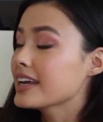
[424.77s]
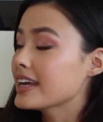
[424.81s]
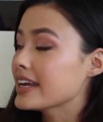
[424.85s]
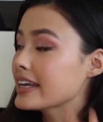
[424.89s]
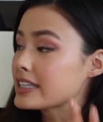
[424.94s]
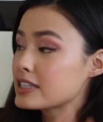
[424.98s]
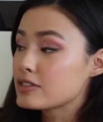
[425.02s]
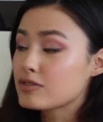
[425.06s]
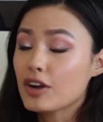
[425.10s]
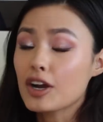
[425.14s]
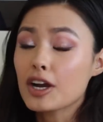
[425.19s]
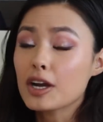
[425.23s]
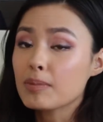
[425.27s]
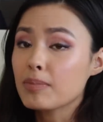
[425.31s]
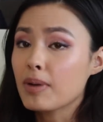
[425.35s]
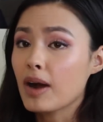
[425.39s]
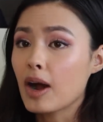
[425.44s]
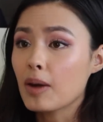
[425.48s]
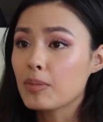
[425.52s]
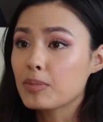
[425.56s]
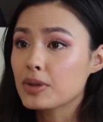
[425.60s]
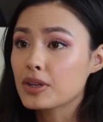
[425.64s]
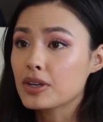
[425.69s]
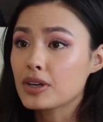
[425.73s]
It's very
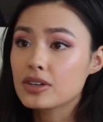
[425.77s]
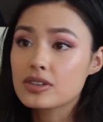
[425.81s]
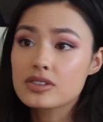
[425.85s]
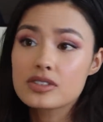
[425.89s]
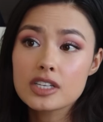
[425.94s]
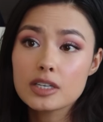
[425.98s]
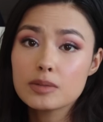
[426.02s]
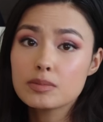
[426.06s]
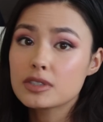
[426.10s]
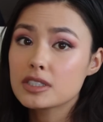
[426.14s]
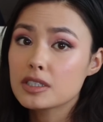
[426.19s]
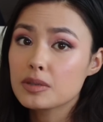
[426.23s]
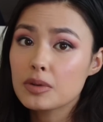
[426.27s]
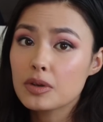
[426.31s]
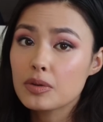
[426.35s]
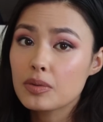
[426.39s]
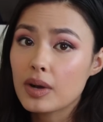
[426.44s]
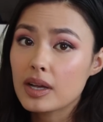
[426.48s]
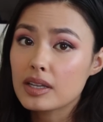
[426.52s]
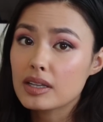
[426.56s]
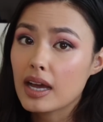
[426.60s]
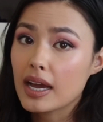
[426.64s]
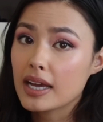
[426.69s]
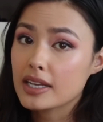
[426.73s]
popular, seems to be
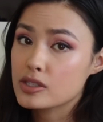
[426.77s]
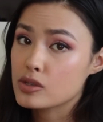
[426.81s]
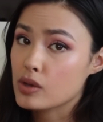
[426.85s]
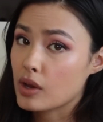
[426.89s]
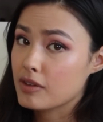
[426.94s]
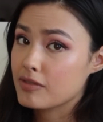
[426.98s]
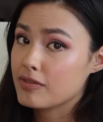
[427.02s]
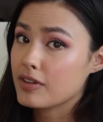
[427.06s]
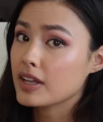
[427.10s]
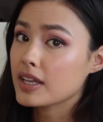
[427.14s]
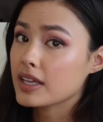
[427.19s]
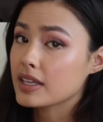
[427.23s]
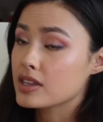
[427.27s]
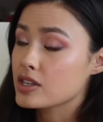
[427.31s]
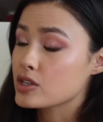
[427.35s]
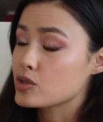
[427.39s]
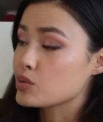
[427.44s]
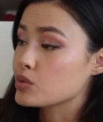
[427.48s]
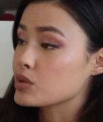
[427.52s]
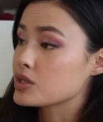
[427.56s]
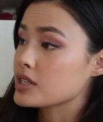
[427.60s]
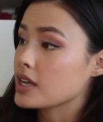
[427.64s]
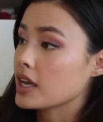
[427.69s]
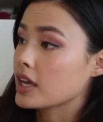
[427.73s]
well liked, so I felt like
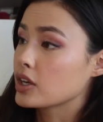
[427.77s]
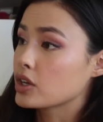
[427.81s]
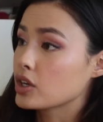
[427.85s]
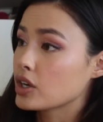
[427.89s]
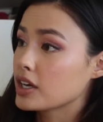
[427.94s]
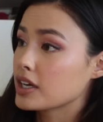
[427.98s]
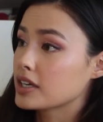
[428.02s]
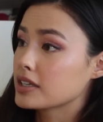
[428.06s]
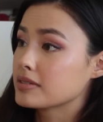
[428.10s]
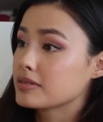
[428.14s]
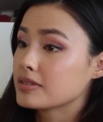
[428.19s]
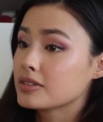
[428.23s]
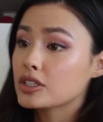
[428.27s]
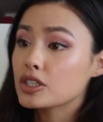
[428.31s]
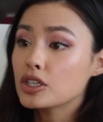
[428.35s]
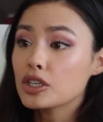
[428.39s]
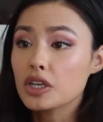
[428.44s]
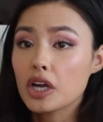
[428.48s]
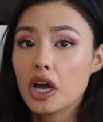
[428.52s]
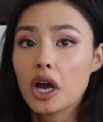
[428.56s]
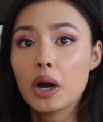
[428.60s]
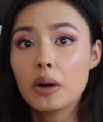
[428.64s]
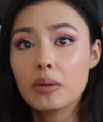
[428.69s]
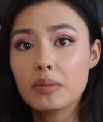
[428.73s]
this was a good,
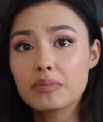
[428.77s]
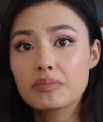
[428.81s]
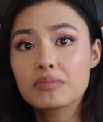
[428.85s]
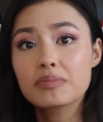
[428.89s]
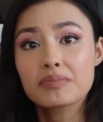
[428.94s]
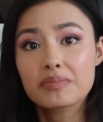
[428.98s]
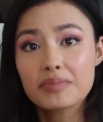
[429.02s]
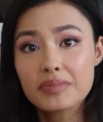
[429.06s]
you know,